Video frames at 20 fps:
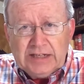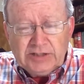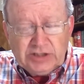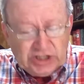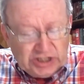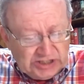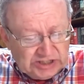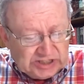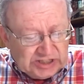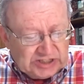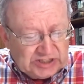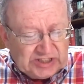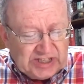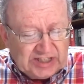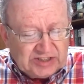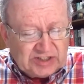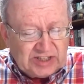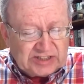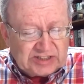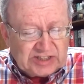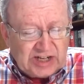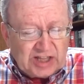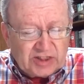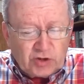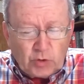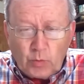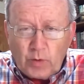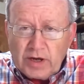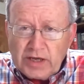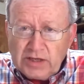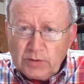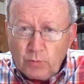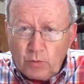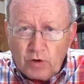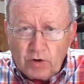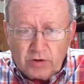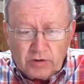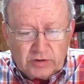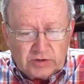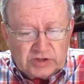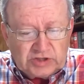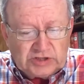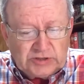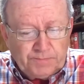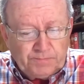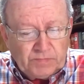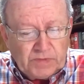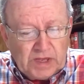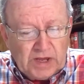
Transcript: Jesus says that's not the way it works.